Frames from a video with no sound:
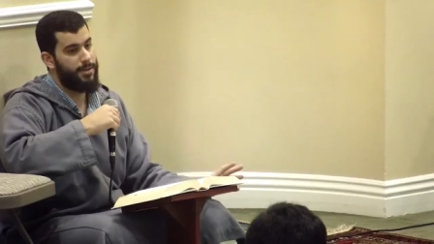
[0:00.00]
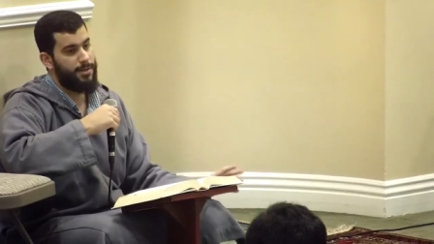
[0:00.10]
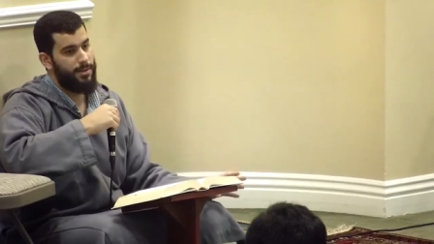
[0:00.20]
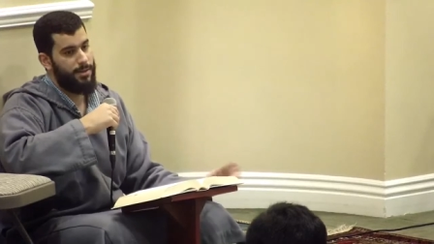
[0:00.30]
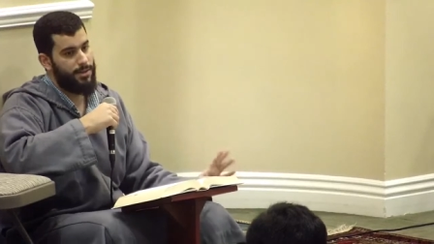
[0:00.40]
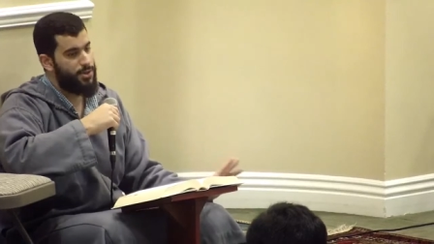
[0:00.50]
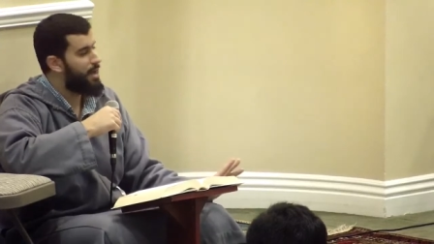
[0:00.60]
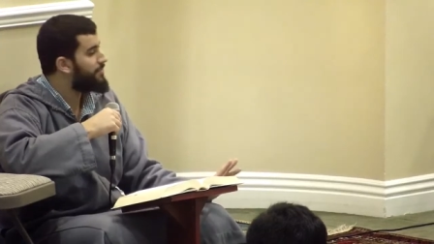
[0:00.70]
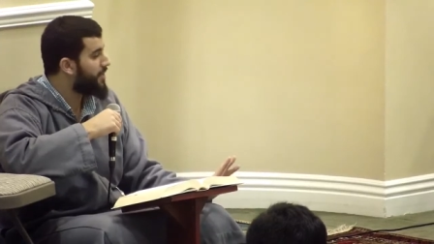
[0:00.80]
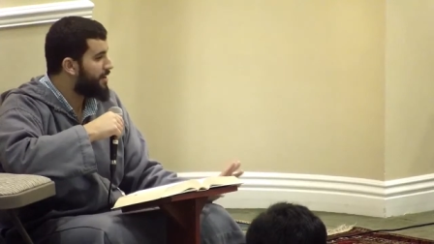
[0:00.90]
that you have to
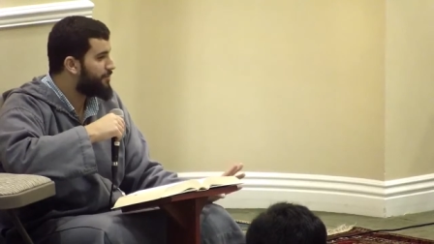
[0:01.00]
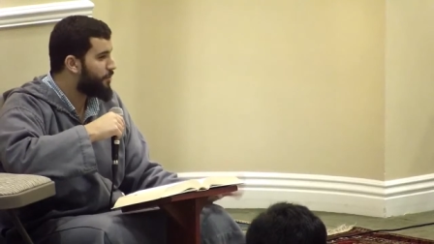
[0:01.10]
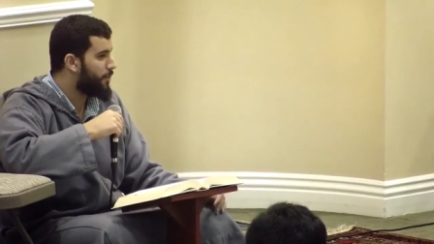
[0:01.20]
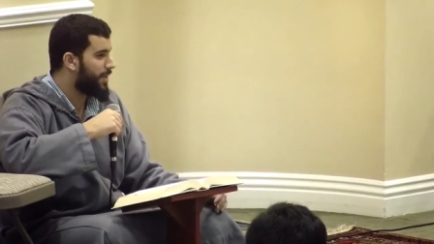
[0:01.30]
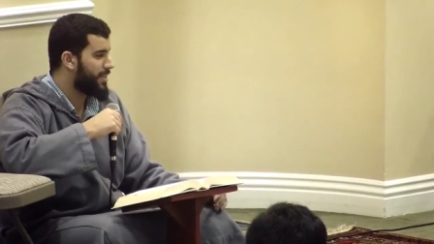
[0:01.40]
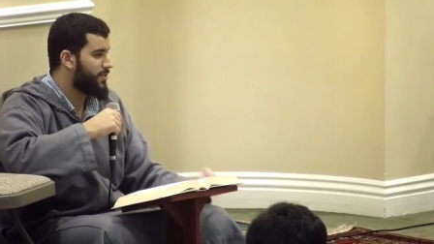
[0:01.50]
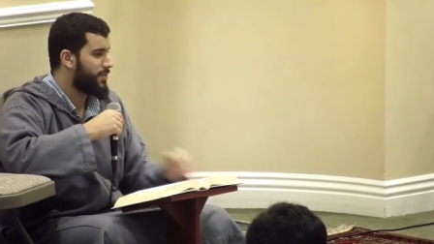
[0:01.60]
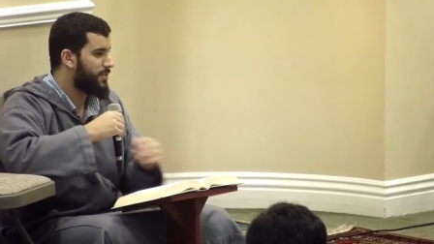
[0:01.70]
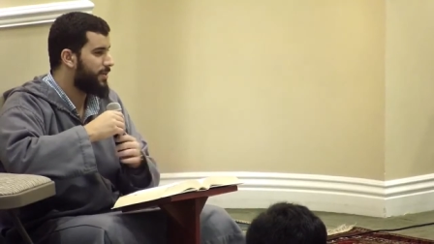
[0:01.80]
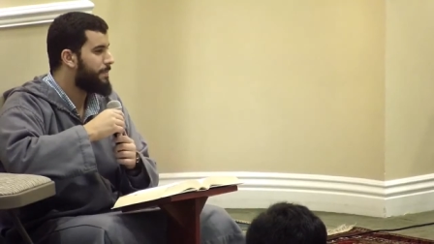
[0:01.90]
have four witnesses.
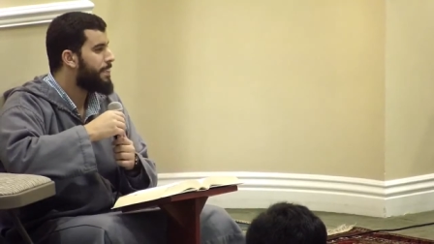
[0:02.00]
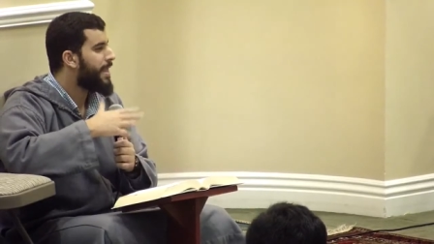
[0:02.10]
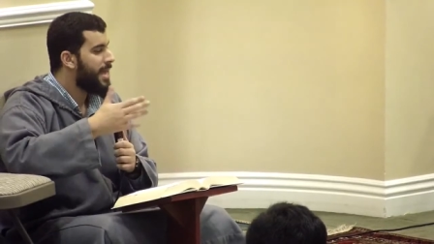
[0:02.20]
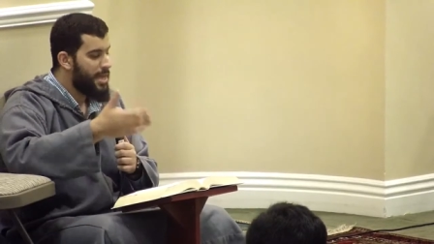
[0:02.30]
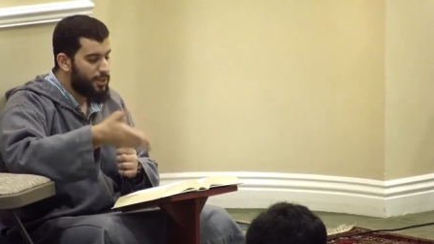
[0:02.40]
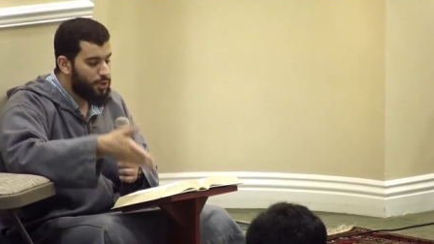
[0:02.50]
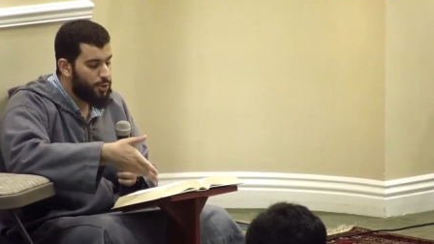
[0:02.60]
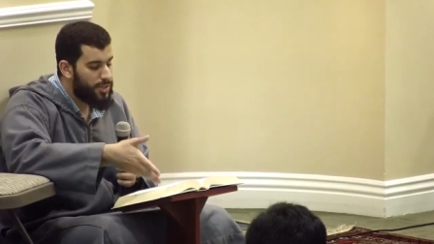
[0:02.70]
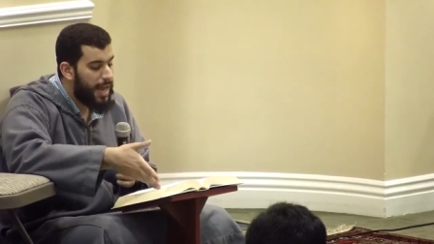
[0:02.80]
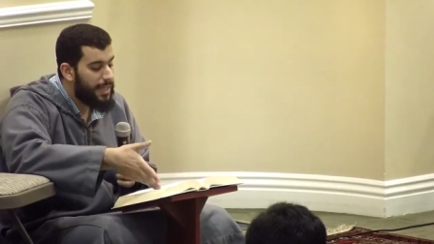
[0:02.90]
So
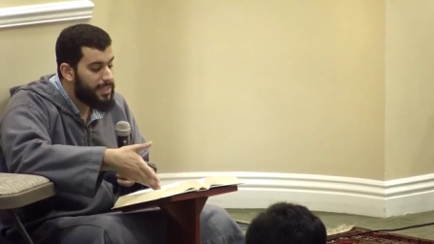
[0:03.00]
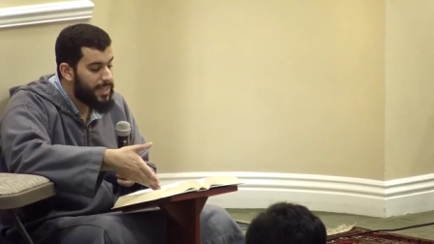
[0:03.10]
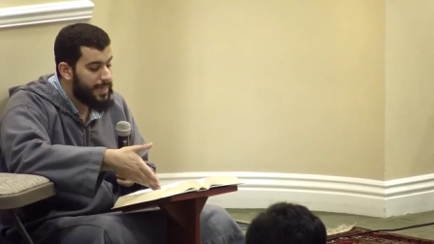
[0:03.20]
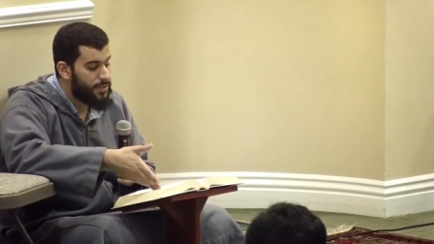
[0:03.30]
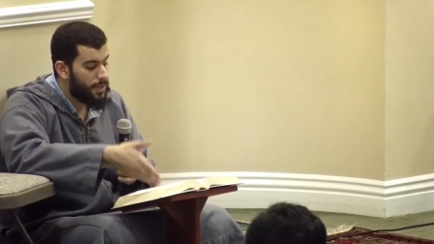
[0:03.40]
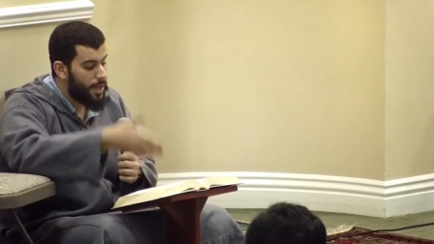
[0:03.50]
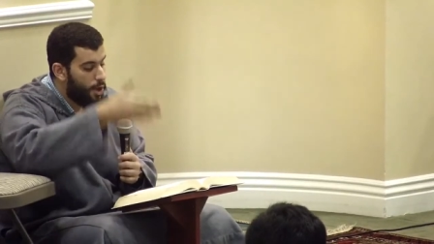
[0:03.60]
Sa'd says, O